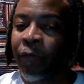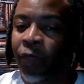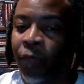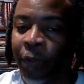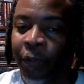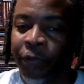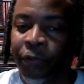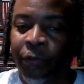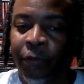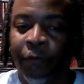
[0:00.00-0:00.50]
Reed
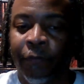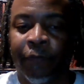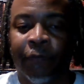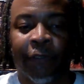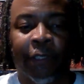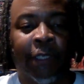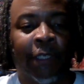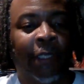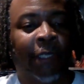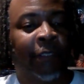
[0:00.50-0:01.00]

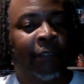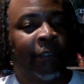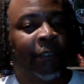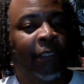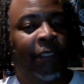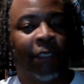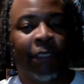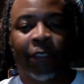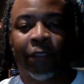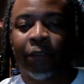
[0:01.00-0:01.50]
Richards, and
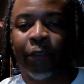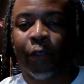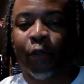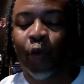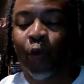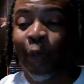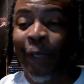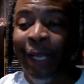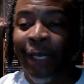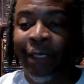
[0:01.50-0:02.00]
they're
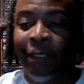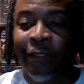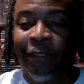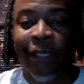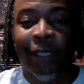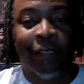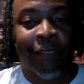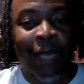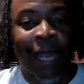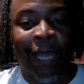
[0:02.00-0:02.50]
creating
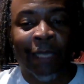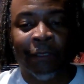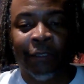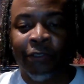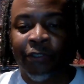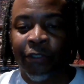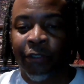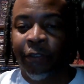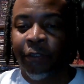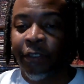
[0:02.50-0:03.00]

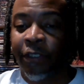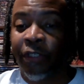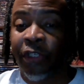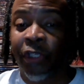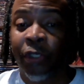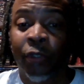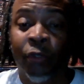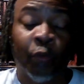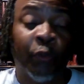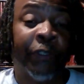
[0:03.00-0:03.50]
technology to
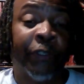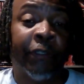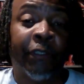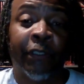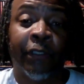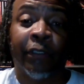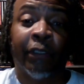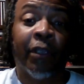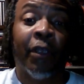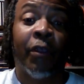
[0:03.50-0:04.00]
deal with
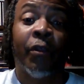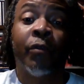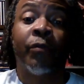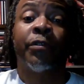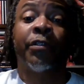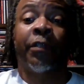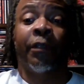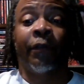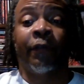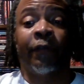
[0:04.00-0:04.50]
the
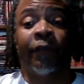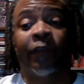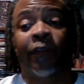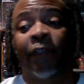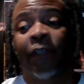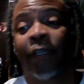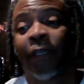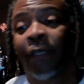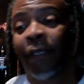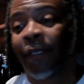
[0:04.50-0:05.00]

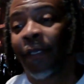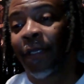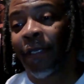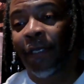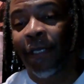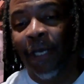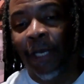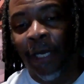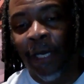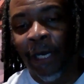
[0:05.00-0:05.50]
incursions.
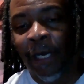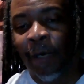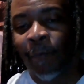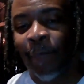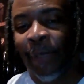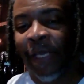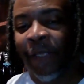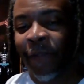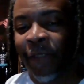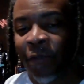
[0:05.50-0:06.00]

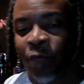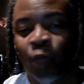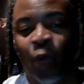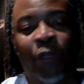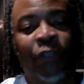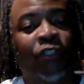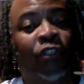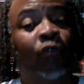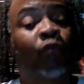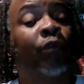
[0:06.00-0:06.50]
And then
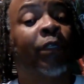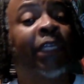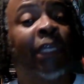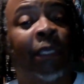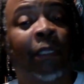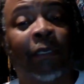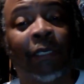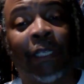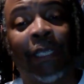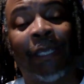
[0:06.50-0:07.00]
once you
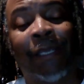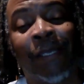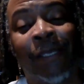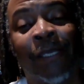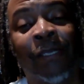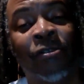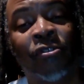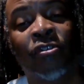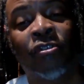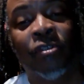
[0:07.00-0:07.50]
get
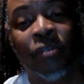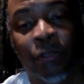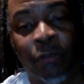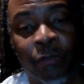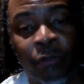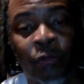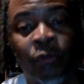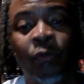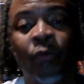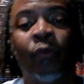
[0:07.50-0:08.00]

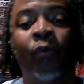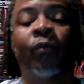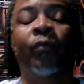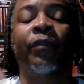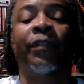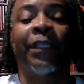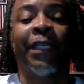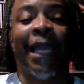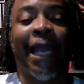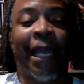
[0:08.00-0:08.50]
into
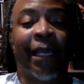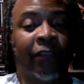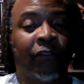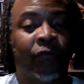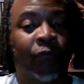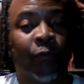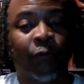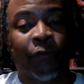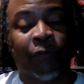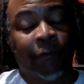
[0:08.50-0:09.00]
the
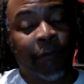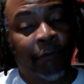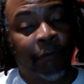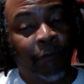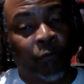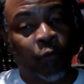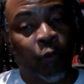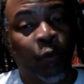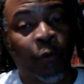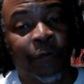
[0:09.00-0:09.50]
actual
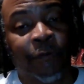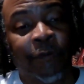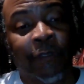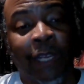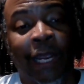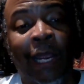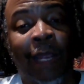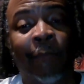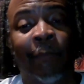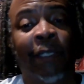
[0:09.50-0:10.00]
Secret Wars
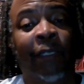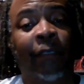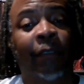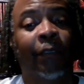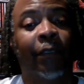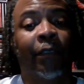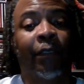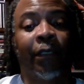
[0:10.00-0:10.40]
comic,